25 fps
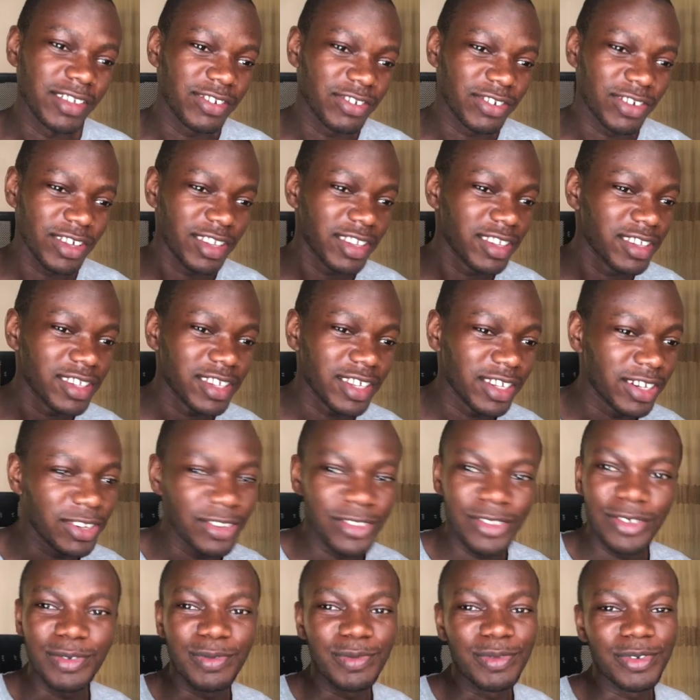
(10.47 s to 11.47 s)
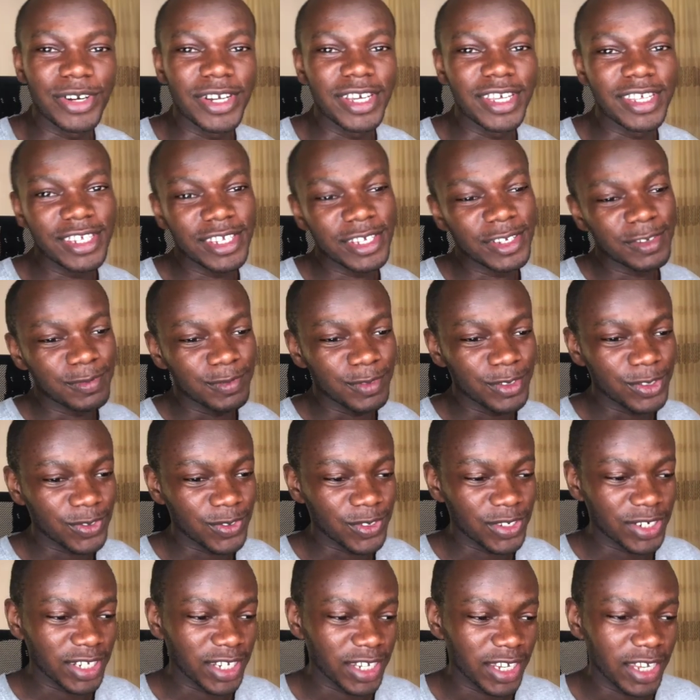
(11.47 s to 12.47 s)
Just a little breaks in
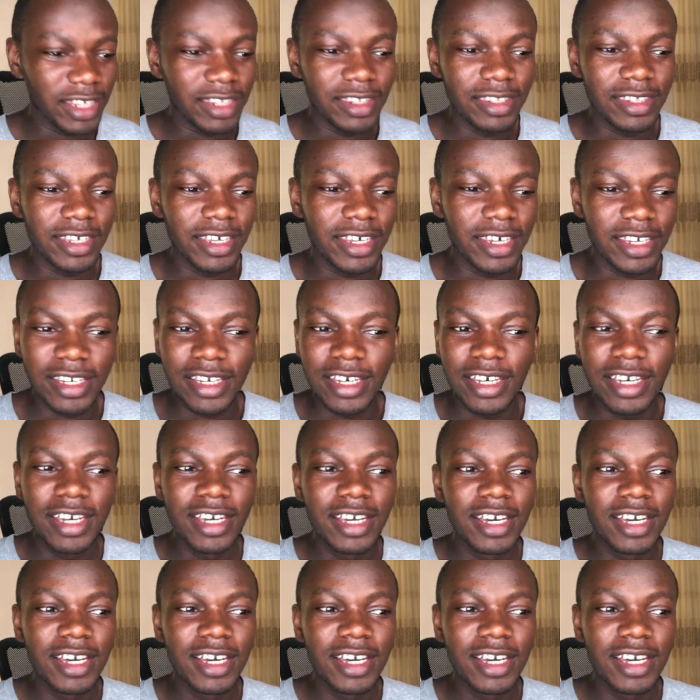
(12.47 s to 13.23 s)
between here and there.